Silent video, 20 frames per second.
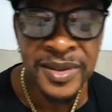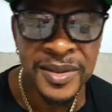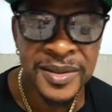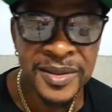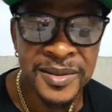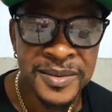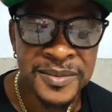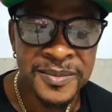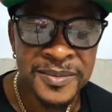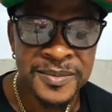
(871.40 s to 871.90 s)

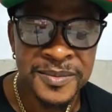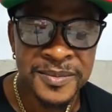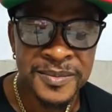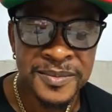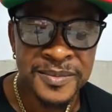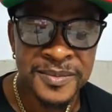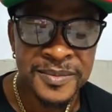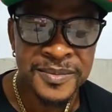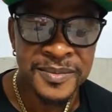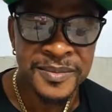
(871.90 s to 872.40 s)

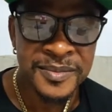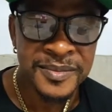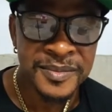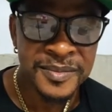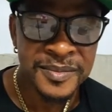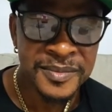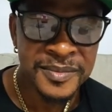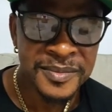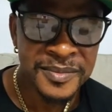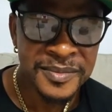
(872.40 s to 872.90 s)

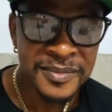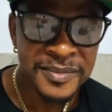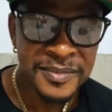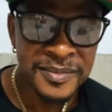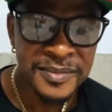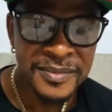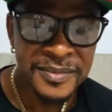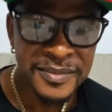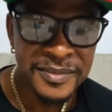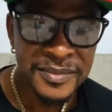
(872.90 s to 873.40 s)

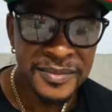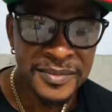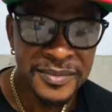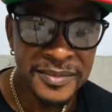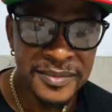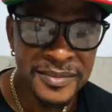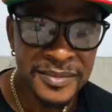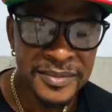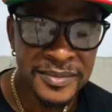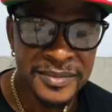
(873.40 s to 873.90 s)

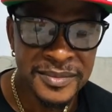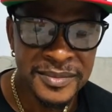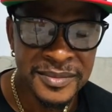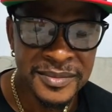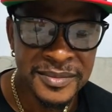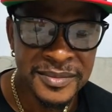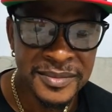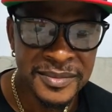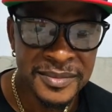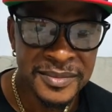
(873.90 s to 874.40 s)

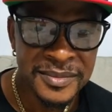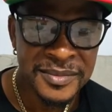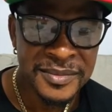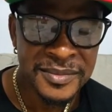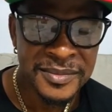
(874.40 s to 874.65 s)
Nothing is said.